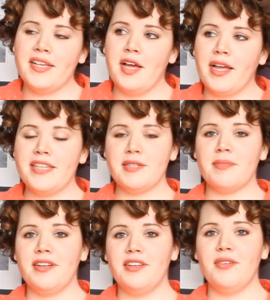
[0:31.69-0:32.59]
I guess I'm
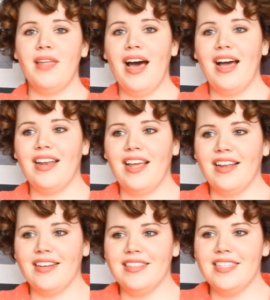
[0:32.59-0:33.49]
going to do that,
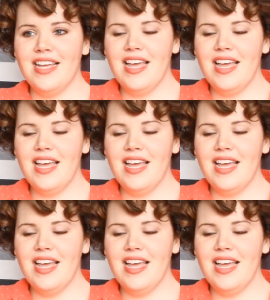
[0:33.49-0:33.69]
and